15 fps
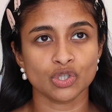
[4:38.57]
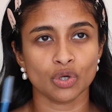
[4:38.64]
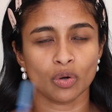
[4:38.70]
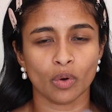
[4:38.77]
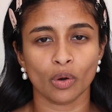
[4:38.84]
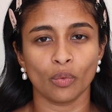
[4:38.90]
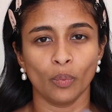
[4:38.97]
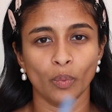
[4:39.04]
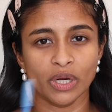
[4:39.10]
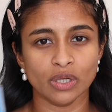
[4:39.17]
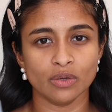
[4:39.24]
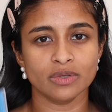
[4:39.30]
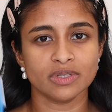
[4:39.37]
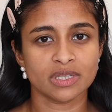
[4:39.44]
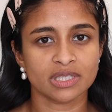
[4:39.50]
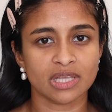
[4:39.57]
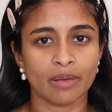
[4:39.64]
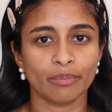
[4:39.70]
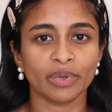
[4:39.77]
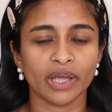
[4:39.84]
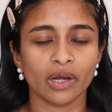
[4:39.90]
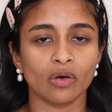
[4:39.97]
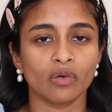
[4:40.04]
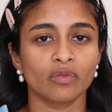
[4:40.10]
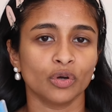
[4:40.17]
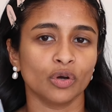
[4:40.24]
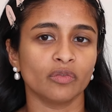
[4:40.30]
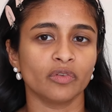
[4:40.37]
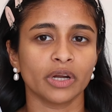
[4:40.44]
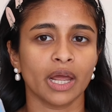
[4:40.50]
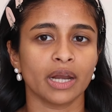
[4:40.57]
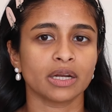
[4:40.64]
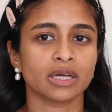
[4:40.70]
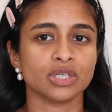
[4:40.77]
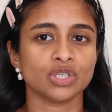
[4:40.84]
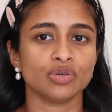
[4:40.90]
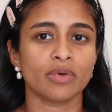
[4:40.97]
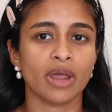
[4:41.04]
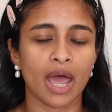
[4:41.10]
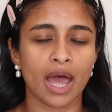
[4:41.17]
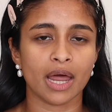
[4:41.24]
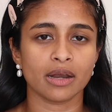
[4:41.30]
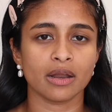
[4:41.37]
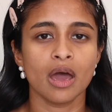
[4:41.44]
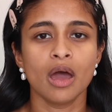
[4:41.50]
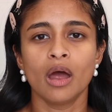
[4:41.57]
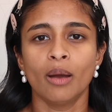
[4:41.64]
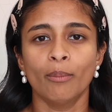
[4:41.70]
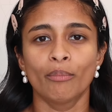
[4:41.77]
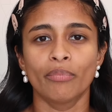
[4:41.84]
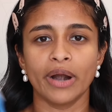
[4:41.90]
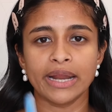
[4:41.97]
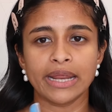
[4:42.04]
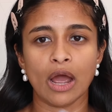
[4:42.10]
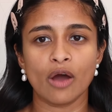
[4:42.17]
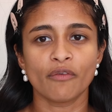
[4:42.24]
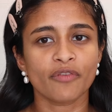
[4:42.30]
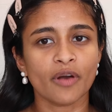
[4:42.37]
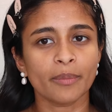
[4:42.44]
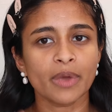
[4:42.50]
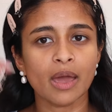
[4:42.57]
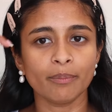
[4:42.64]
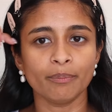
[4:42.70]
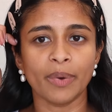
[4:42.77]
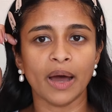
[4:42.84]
you don't want to reuse the same blade over and over again because you can break out from it.